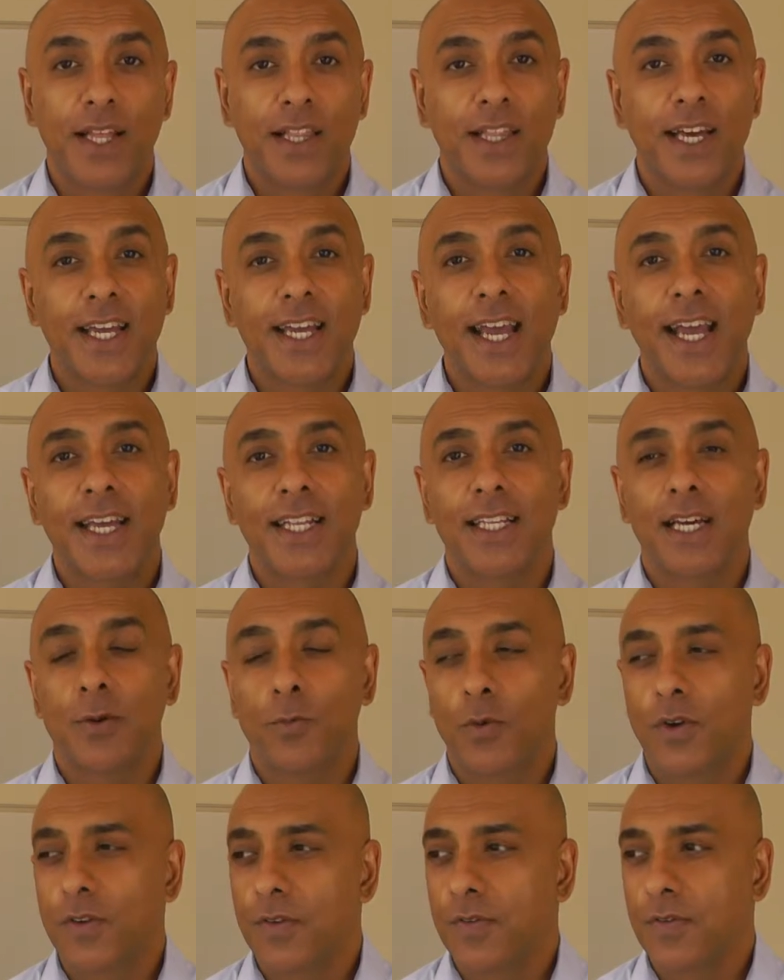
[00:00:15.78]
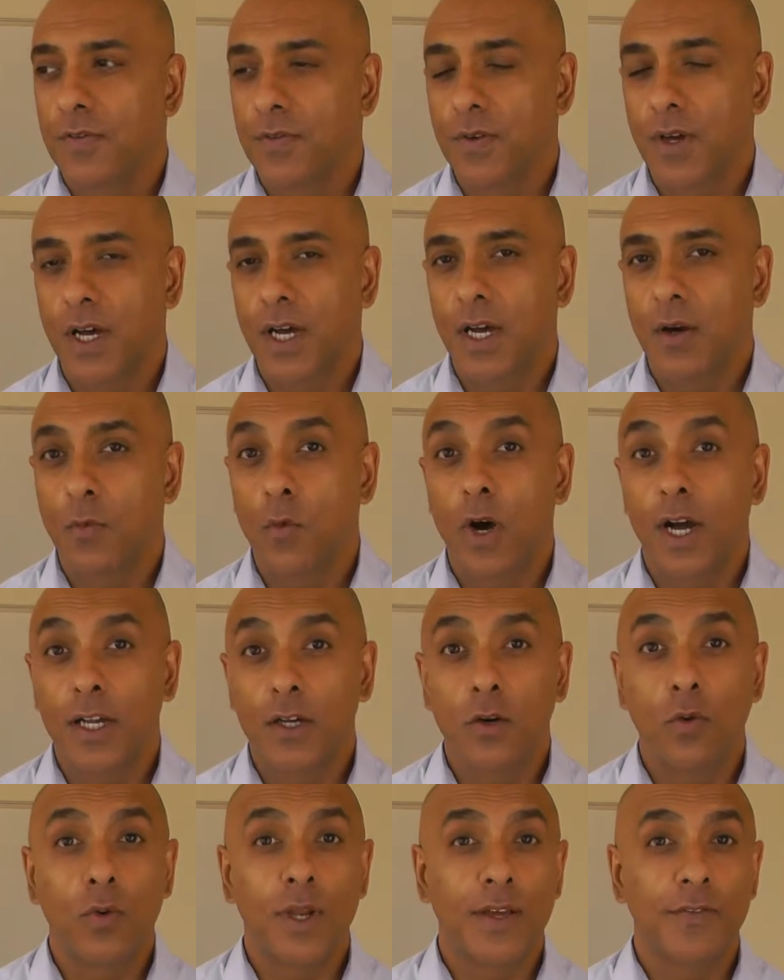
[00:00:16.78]
They end up with what I
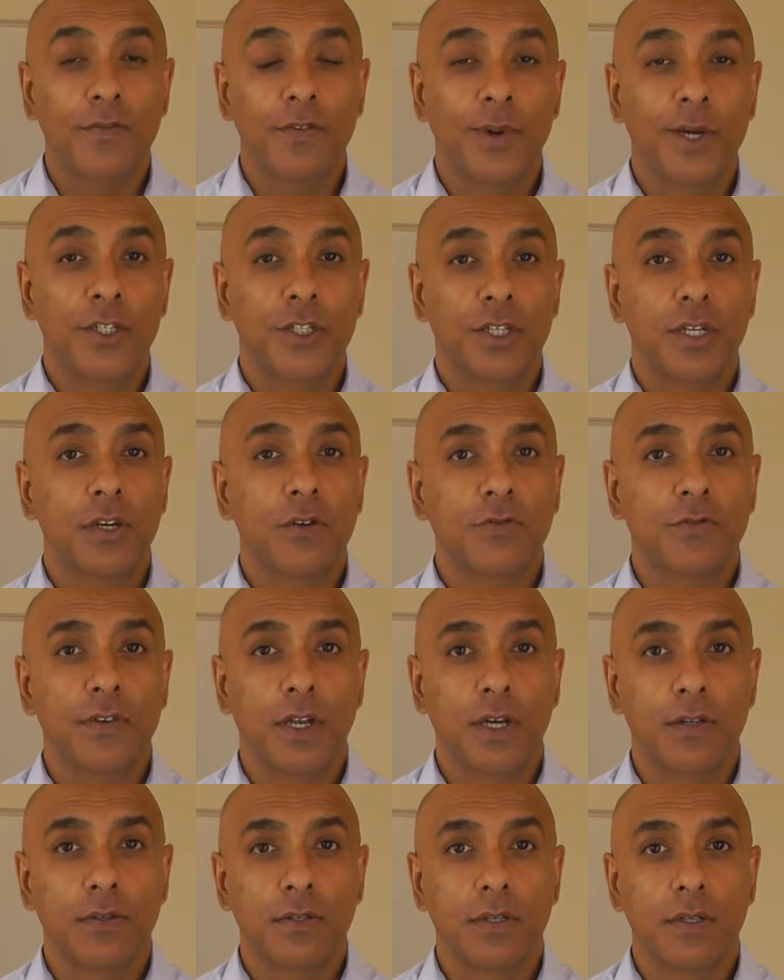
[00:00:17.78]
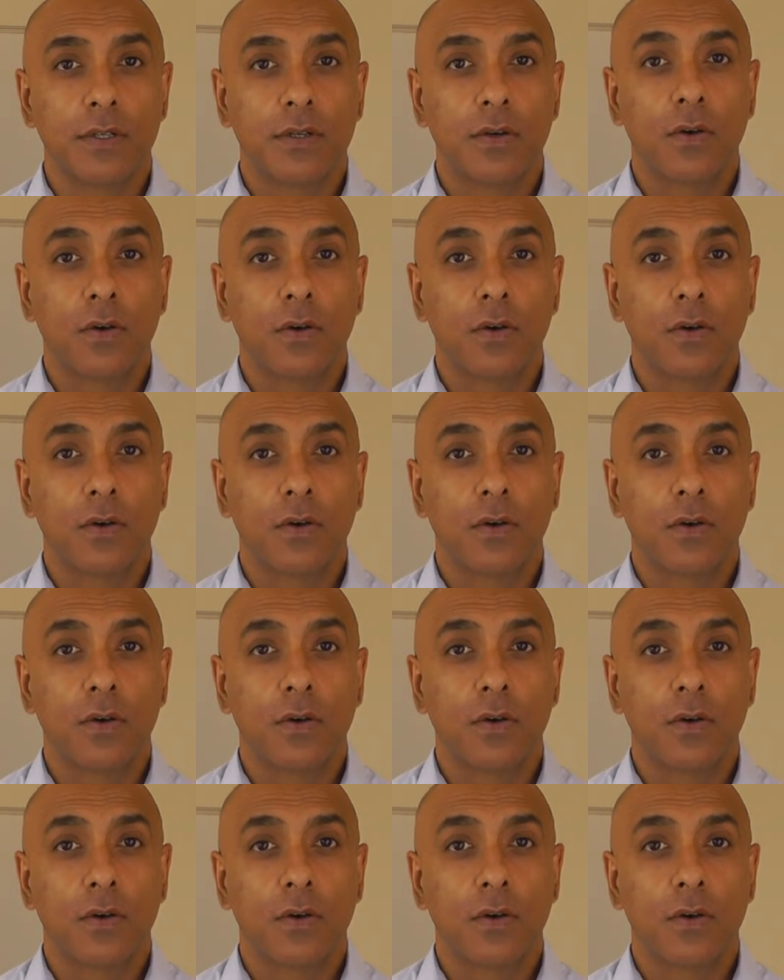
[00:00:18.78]
call information overload